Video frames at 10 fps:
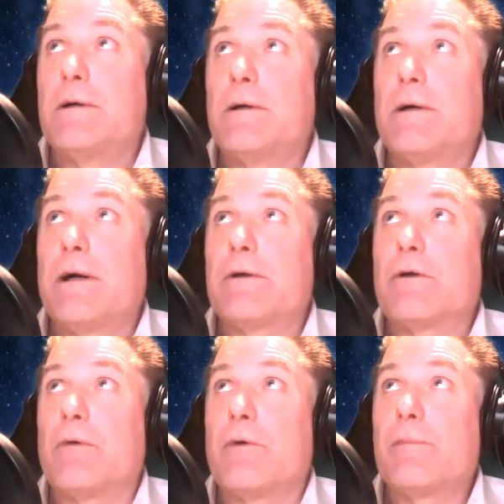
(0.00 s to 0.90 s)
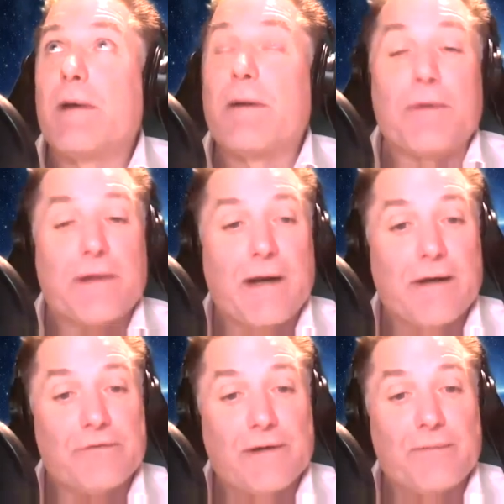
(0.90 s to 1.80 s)
I don't remember the
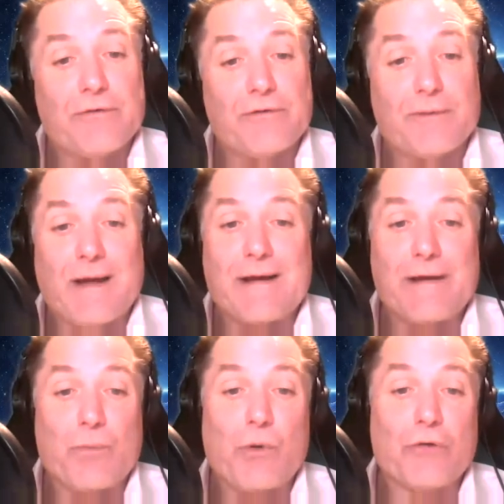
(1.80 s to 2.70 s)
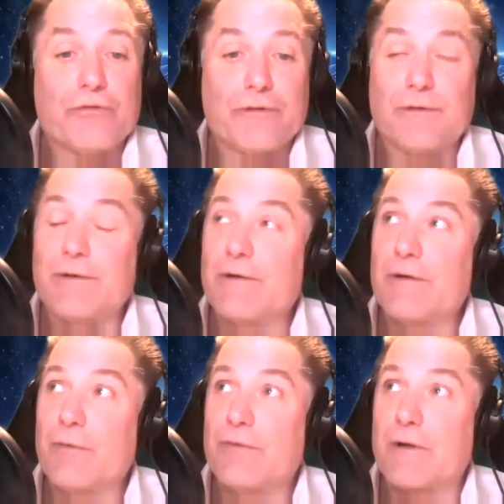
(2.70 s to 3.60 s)
guy's name. There was some guy named Wilson, and then
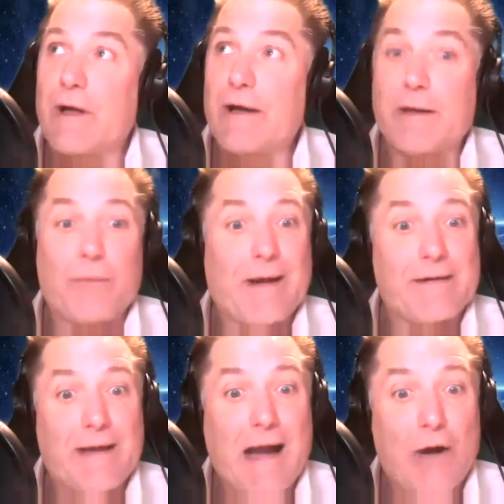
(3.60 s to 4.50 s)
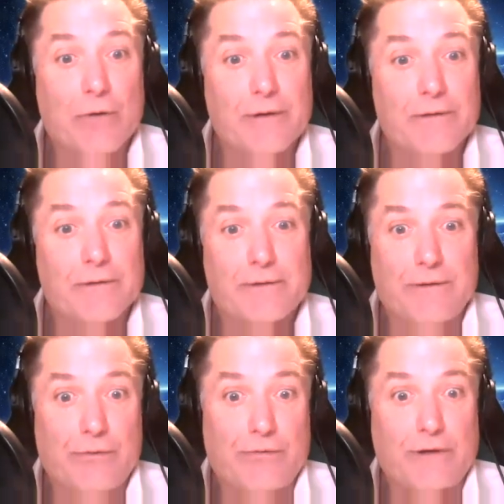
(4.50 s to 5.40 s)
there was a guy named Randy Haugen, and
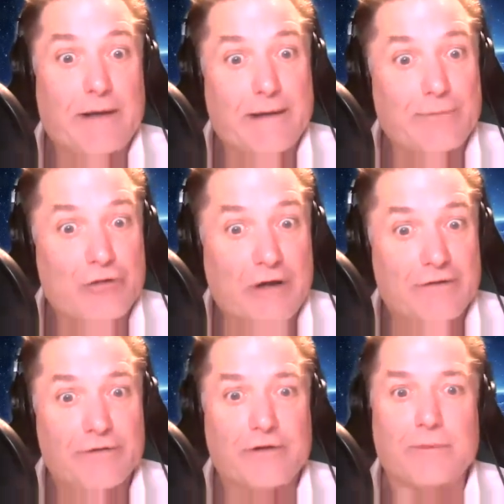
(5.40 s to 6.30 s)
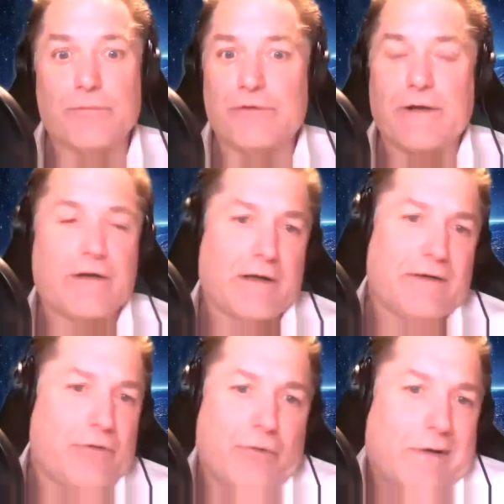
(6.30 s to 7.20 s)
there was a guy named John Sims.
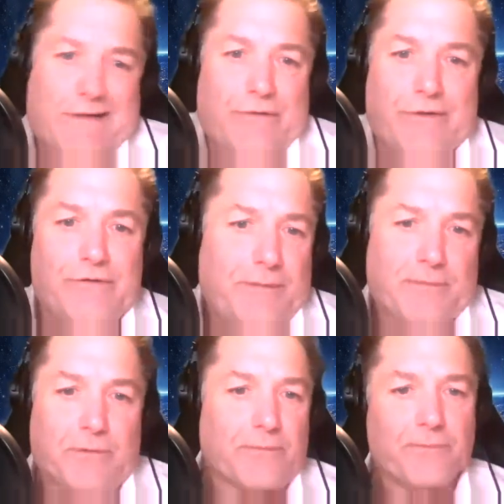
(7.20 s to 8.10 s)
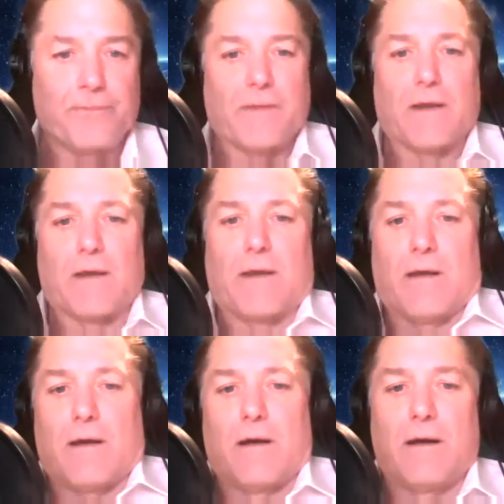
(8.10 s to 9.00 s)
And I knew these people.
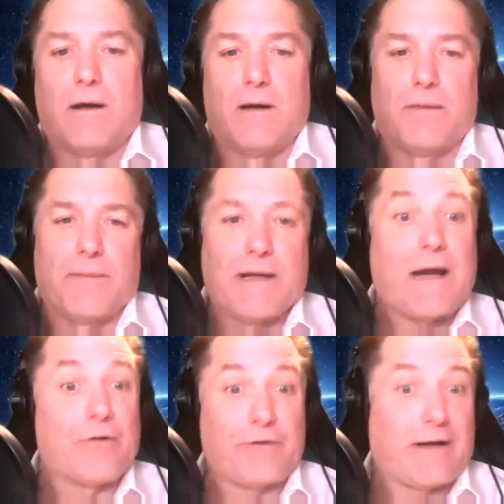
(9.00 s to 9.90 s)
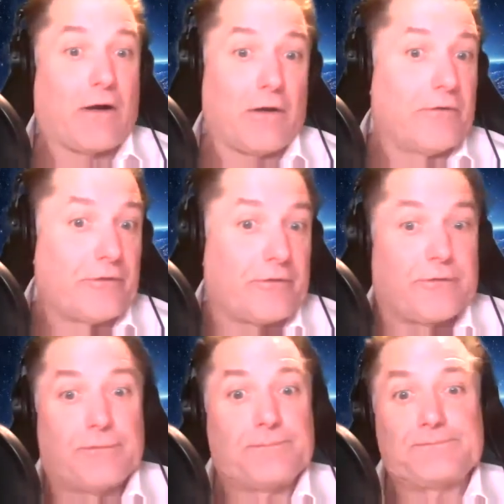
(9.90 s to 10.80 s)
And I was a
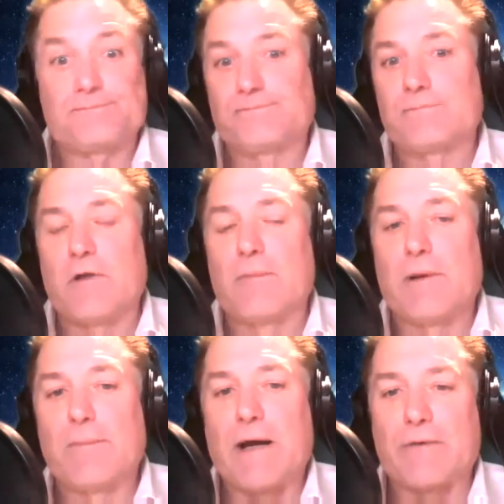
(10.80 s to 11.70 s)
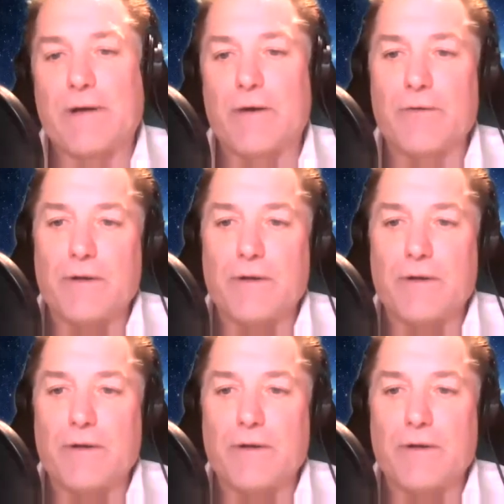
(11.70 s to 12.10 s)
psychologist in my background.